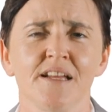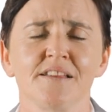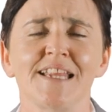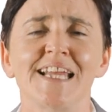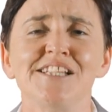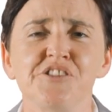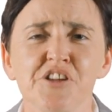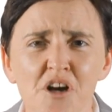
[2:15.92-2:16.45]

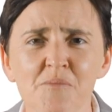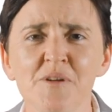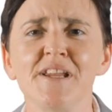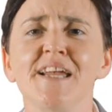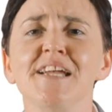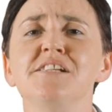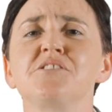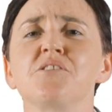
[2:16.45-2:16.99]
They
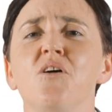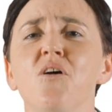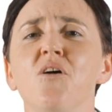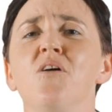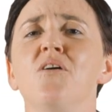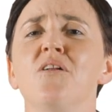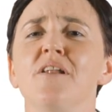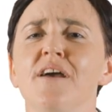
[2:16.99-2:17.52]
dominate
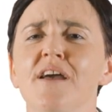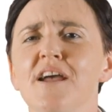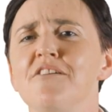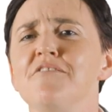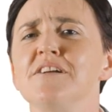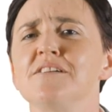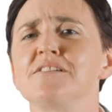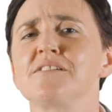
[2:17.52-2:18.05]
all
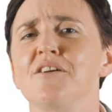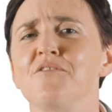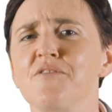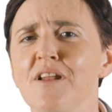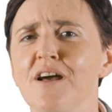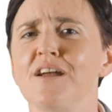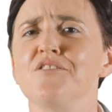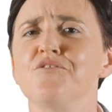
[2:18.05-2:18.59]
areas of
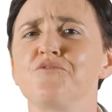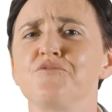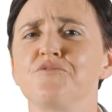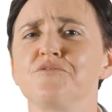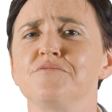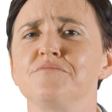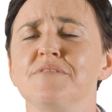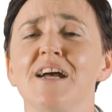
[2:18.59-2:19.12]
life
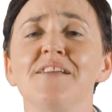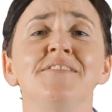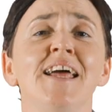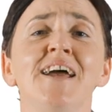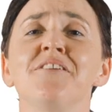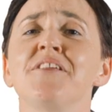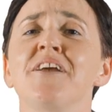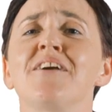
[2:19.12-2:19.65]
and
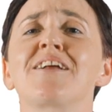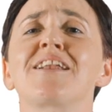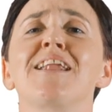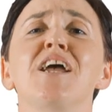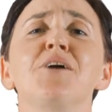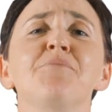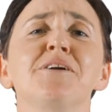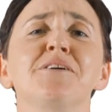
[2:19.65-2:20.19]
now they are
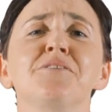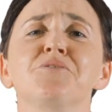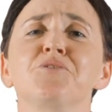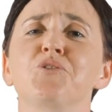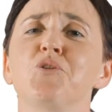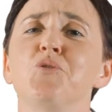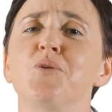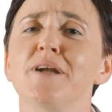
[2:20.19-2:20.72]
claiming the
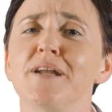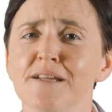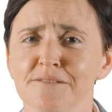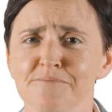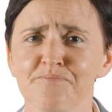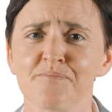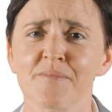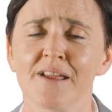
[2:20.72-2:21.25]

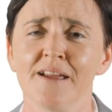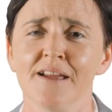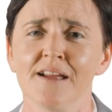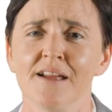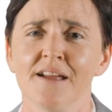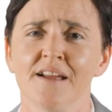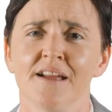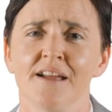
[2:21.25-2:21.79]
Queen.
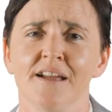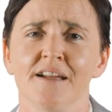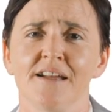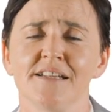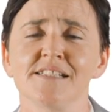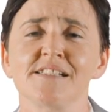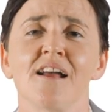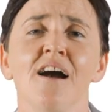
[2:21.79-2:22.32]

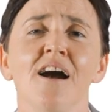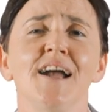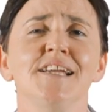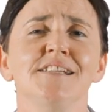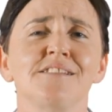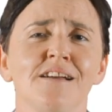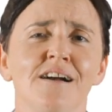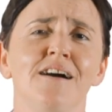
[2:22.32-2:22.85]
It is high
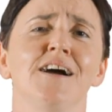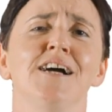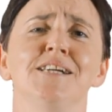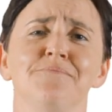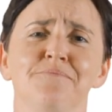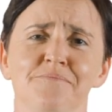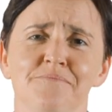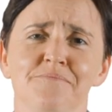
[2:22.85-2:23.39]

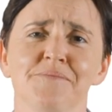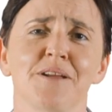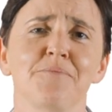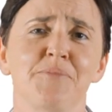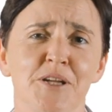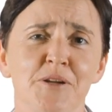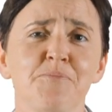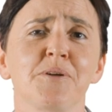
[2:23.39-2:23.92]
time that
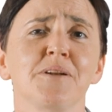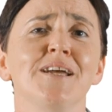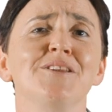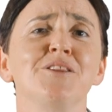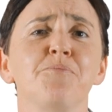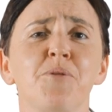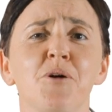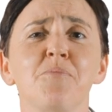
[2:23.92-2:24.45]
people in
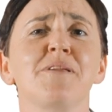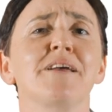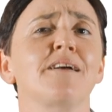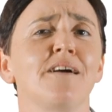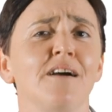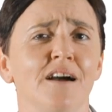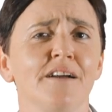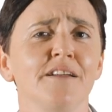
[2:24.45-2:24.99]
the public
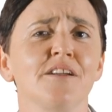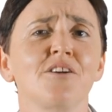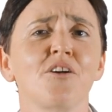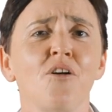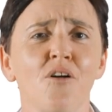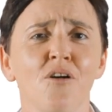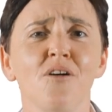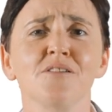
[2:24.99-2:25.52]
eye
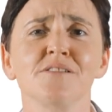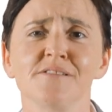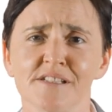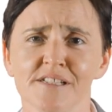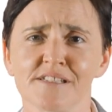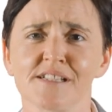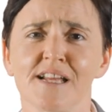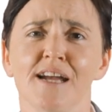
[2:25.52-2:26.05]
called
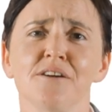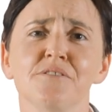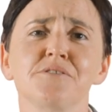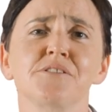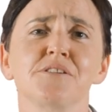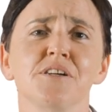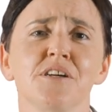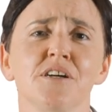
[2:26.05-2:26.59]
this
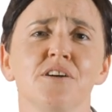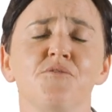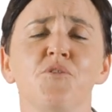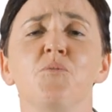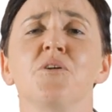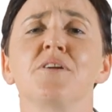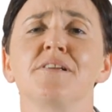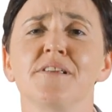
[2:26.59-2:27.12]
out for
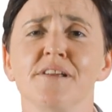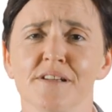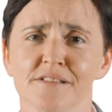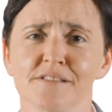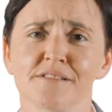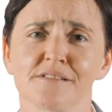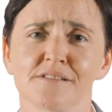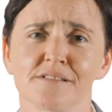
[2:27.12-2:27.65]
what it
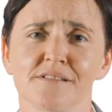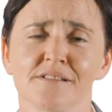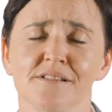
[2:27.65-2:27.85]
is